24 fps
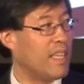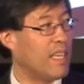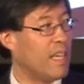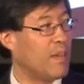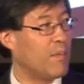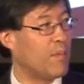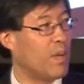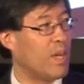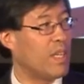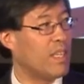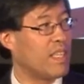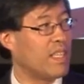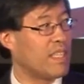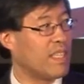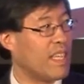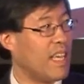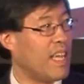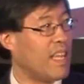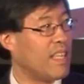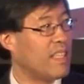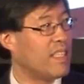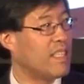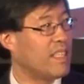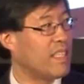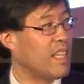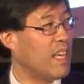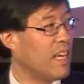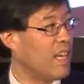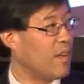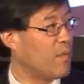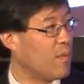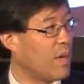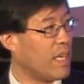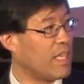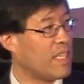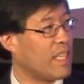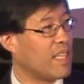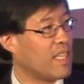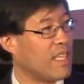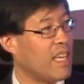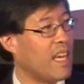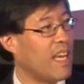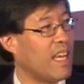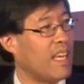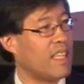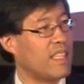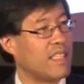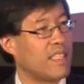and I want to again
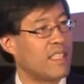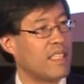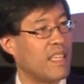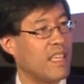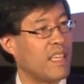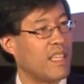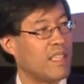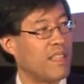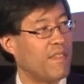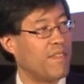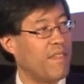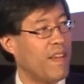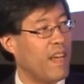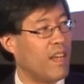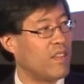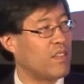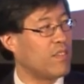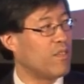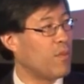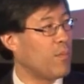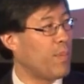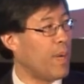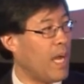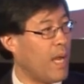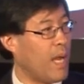recognize the founder of